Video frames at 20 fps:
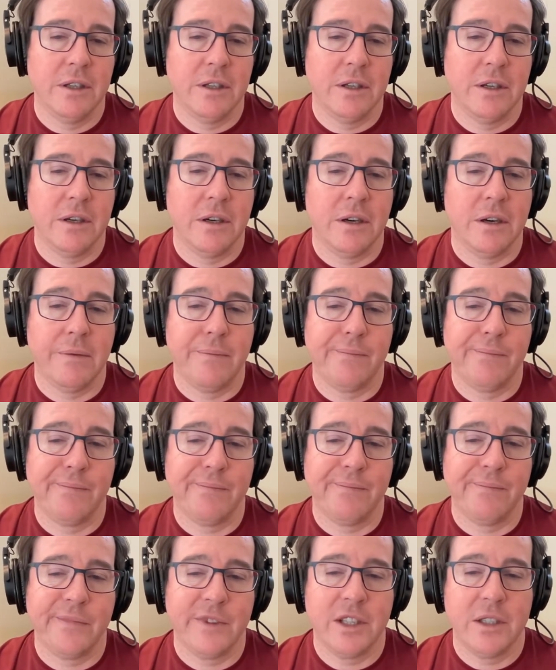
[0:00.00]
um,
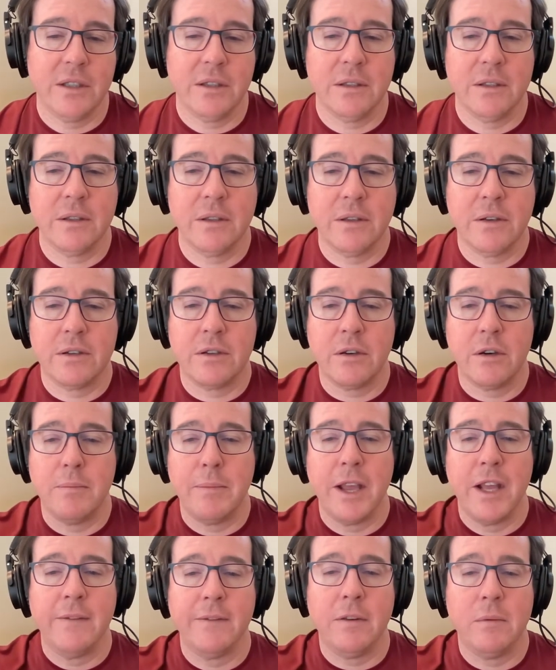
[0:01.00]
they're sort of
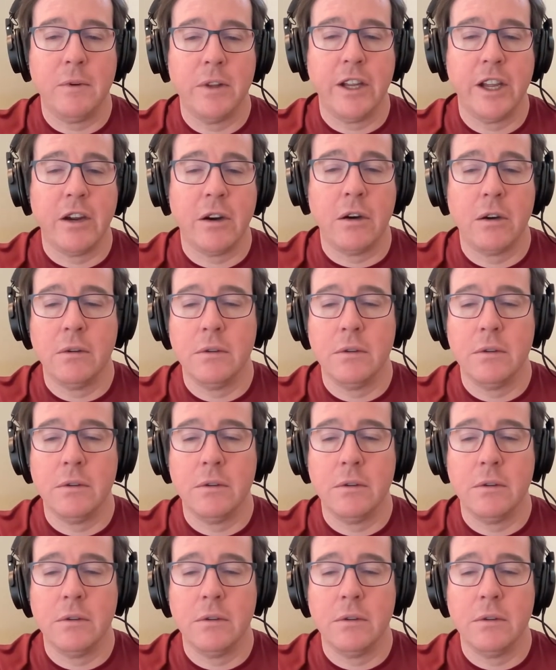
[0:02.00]
painful when they are.